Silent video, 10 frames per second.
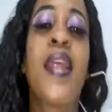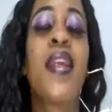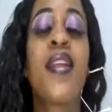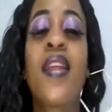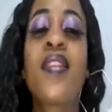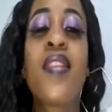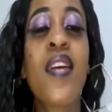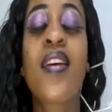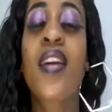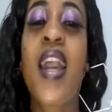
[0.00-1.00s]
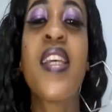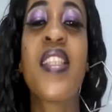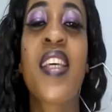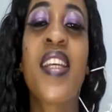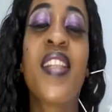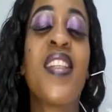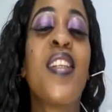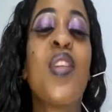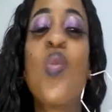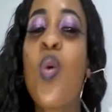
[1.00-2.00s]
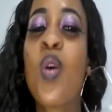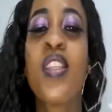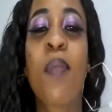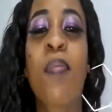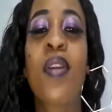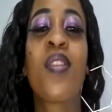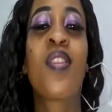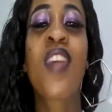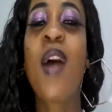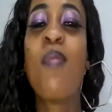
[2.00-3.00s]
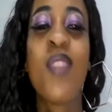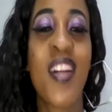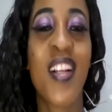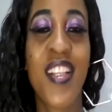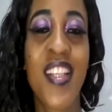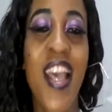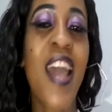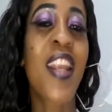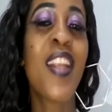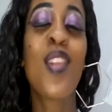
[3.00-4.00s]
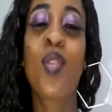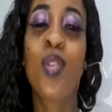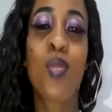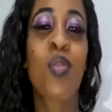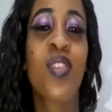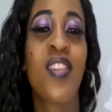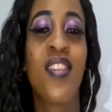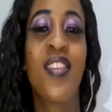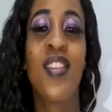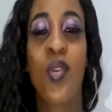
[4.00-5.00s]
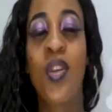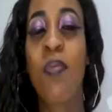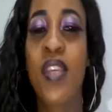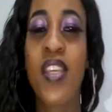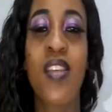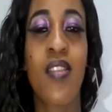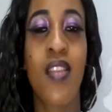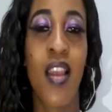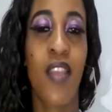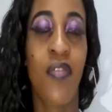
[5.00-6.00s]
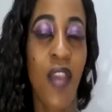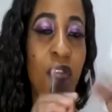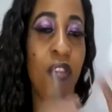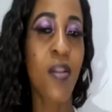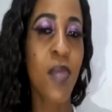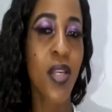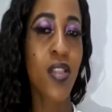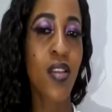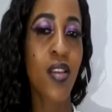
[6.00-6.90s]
Another thing guys that I didn't know is about thumbnails. I really thought it's gonna be easy, like if I film it,